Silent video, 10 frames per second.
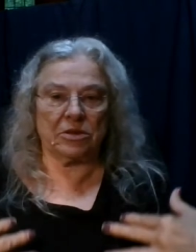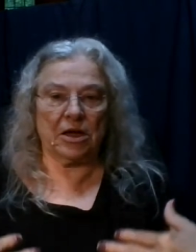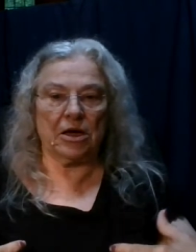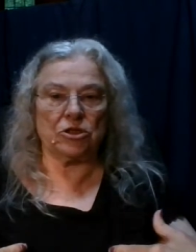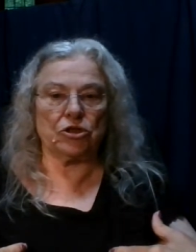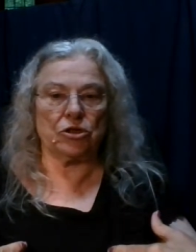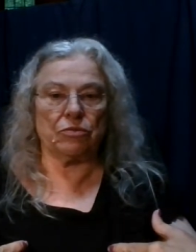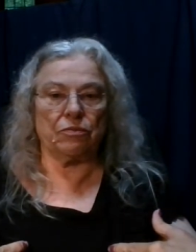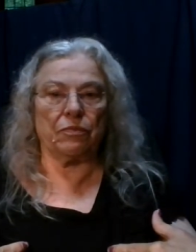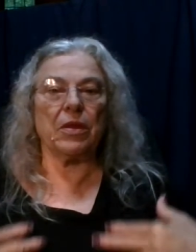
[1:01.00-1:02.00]
touch
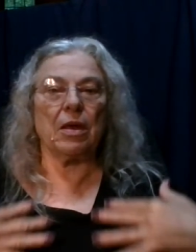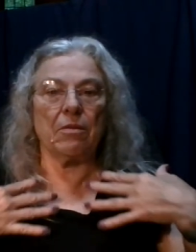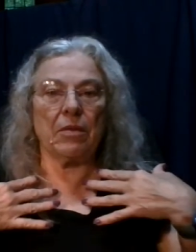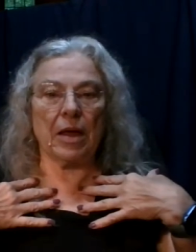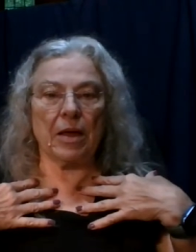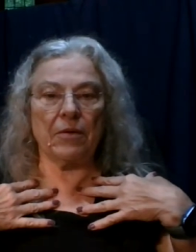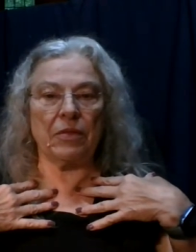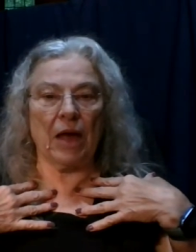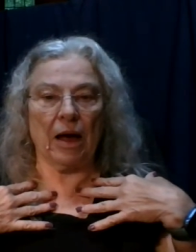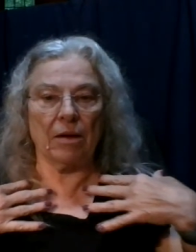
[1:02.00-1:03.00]

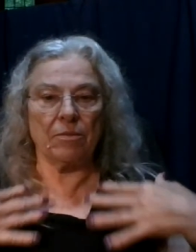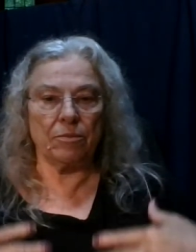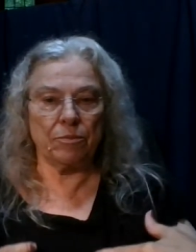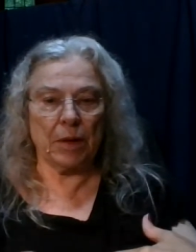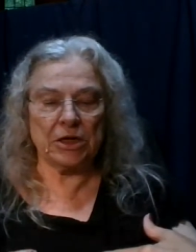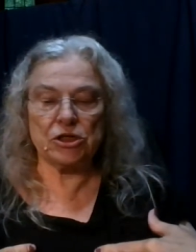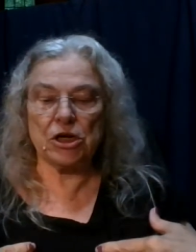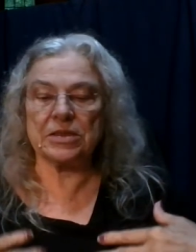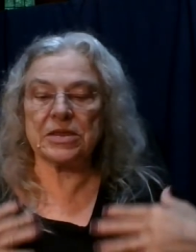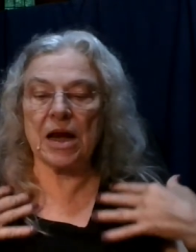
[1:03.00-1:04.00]
uh, my
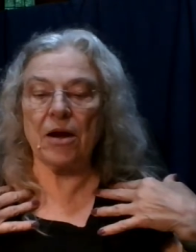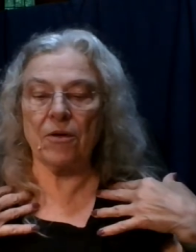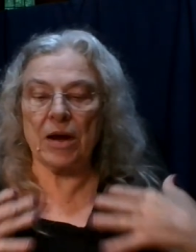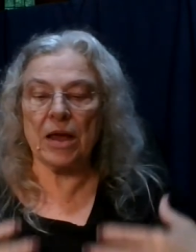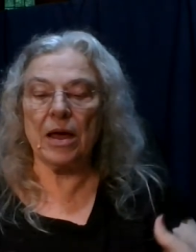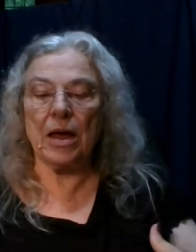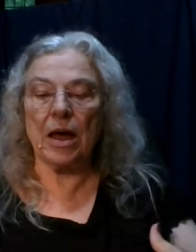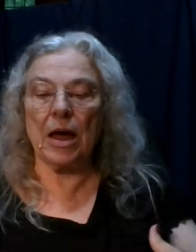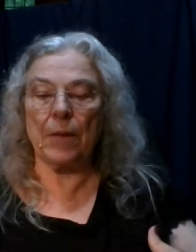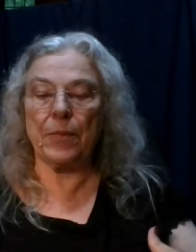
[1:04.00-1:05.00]
chest area
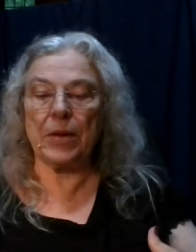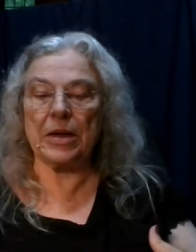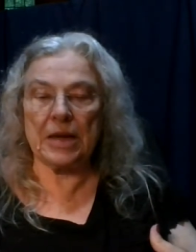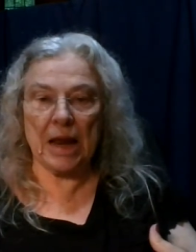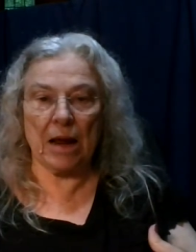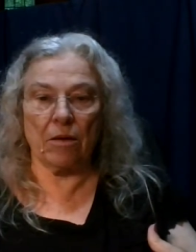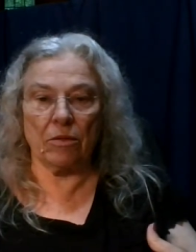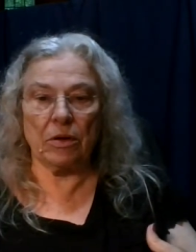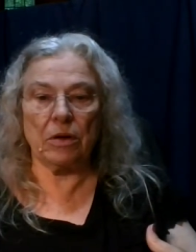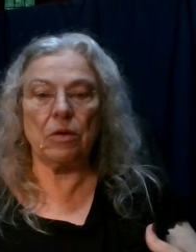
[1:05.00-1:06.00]
up and
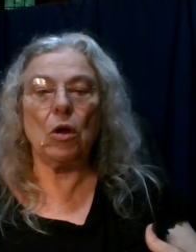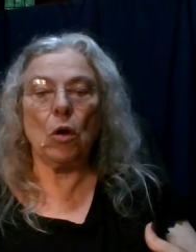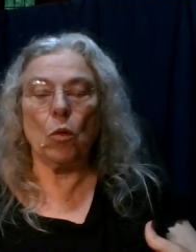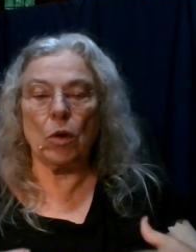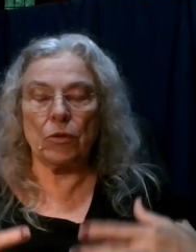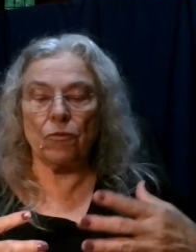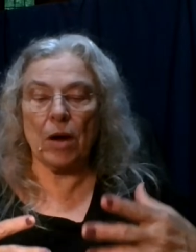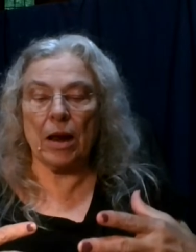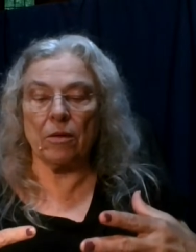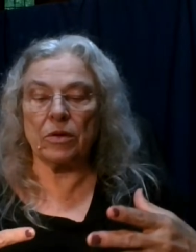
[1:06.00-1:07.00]
down one
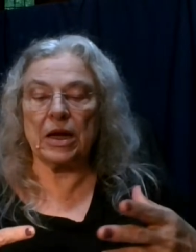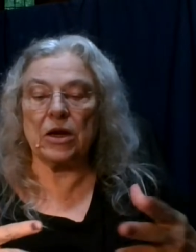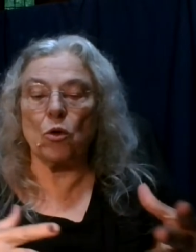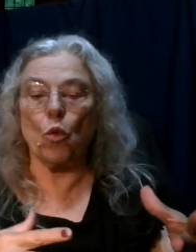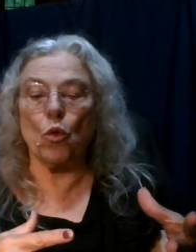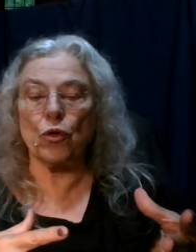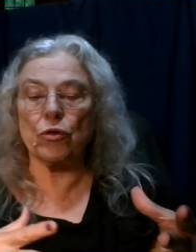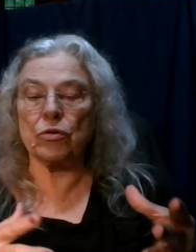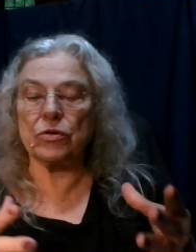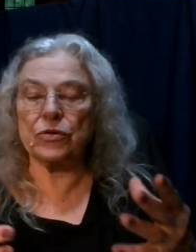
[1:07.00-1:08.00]
round in
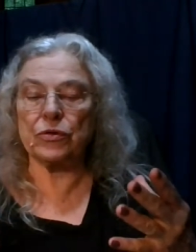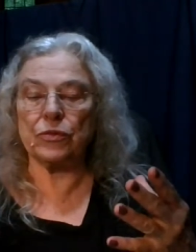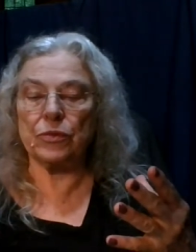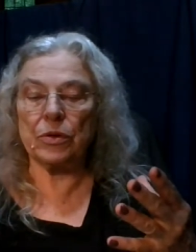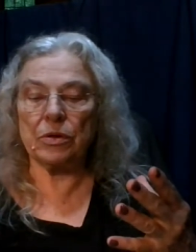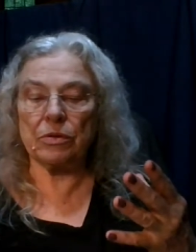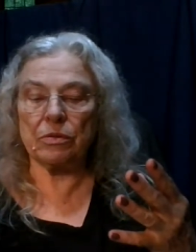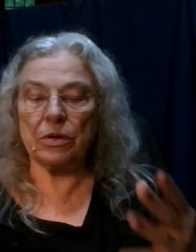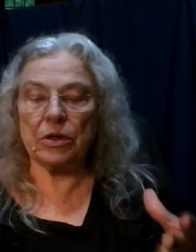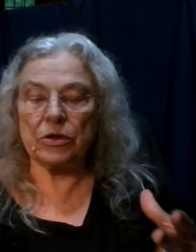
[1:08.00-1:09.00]
order to
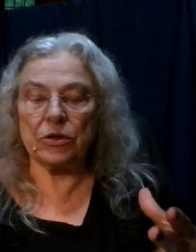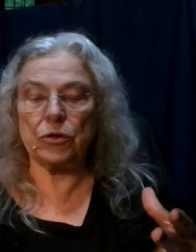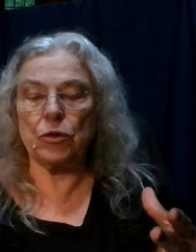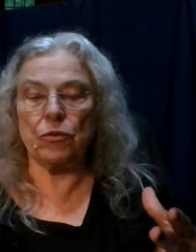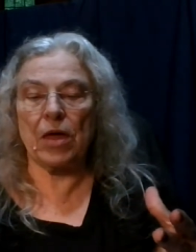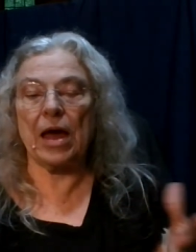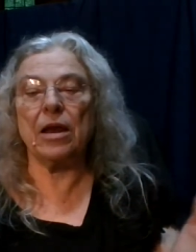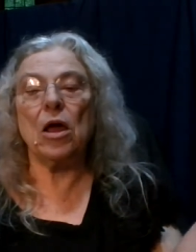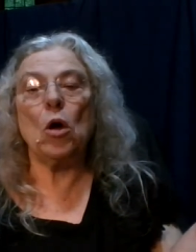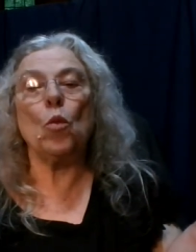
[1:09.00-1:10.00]
to do
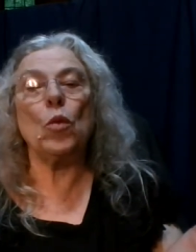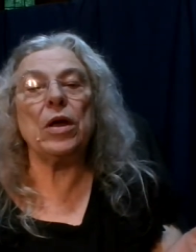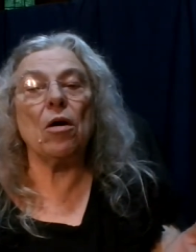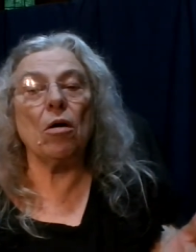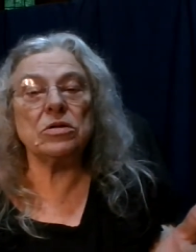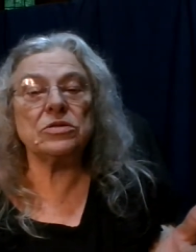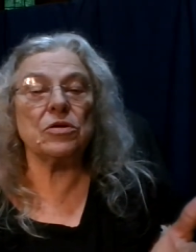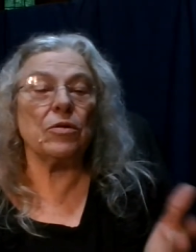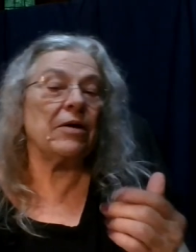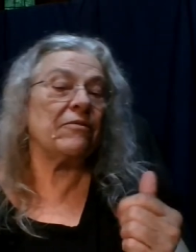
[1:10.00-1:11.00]
that. We
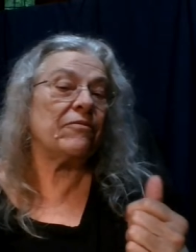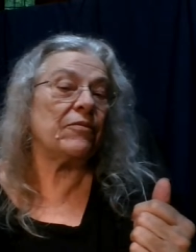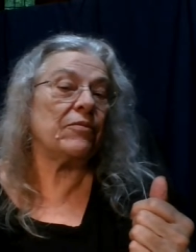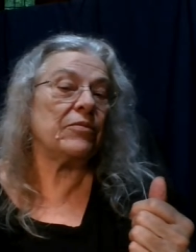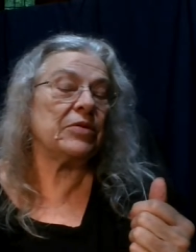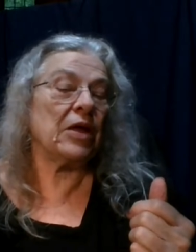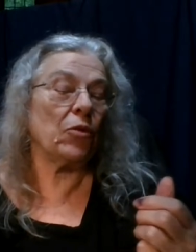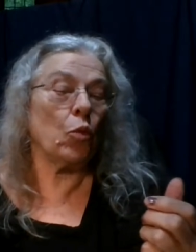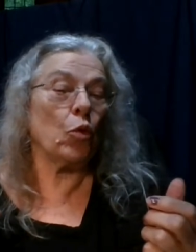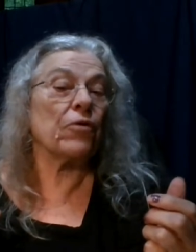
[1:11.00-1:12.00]
also have
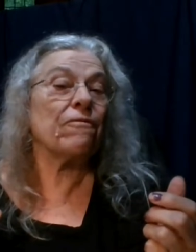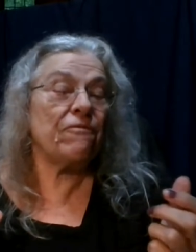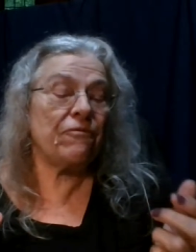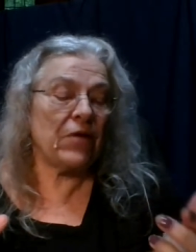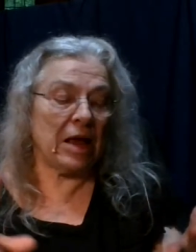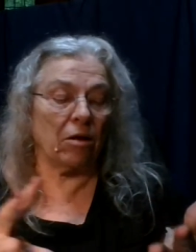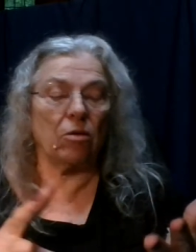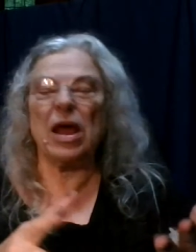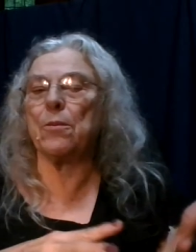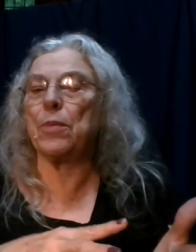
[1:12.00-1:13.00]
done the word
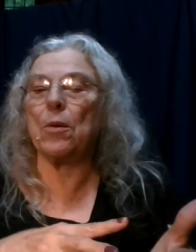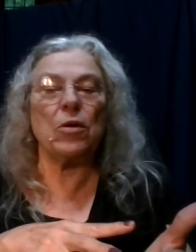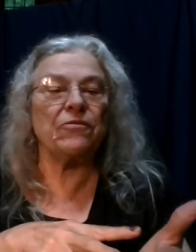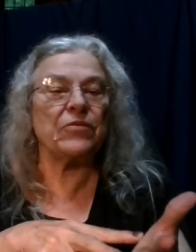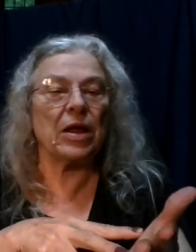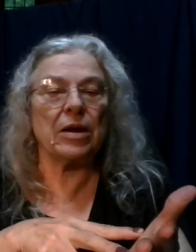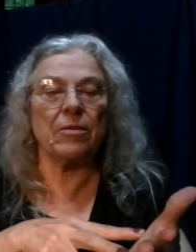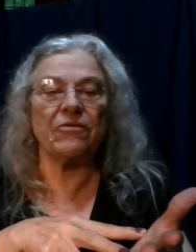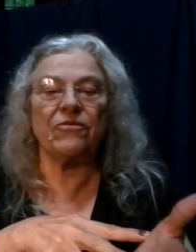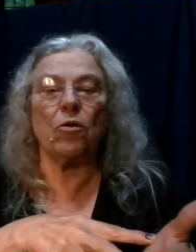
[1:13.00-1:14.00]
fail and but we've done
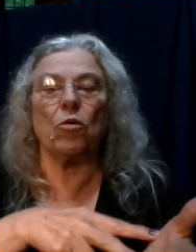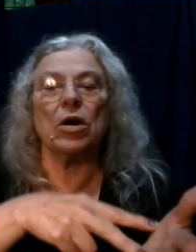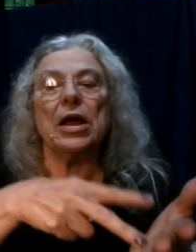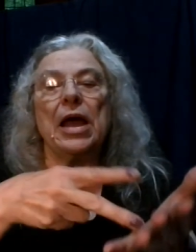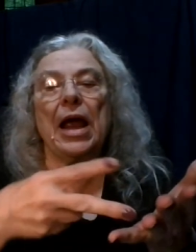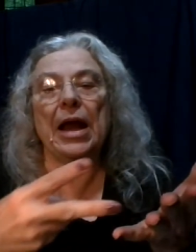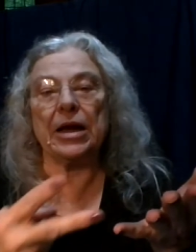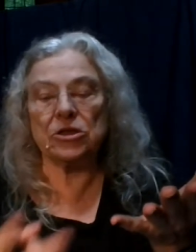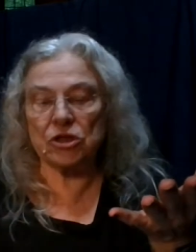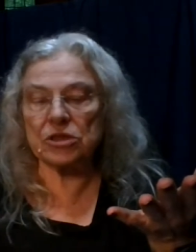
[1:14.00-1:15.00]
it before
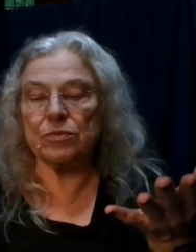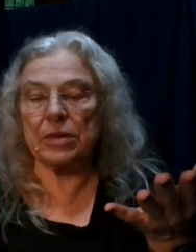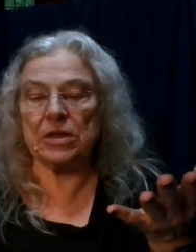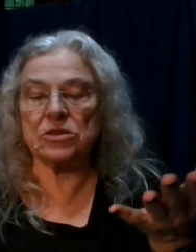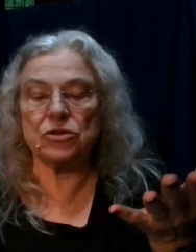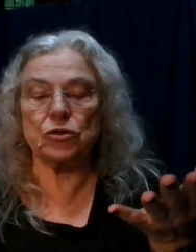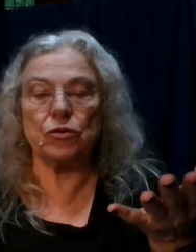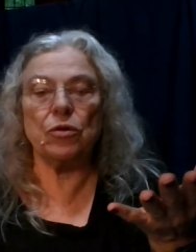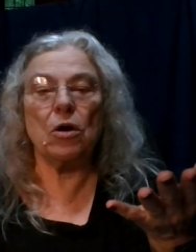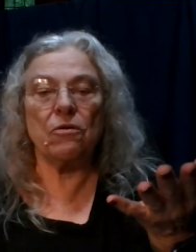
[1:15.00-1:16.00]
and it just means
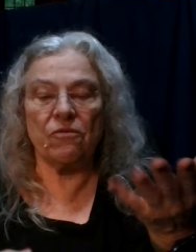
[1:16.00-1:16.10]
to